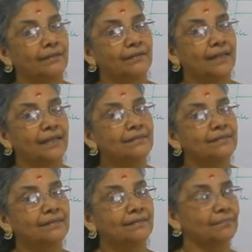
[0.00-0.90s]
That
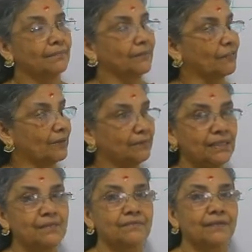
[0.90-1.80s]
is, from
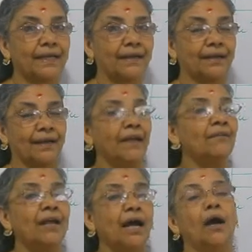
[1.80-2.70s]
this we can arrive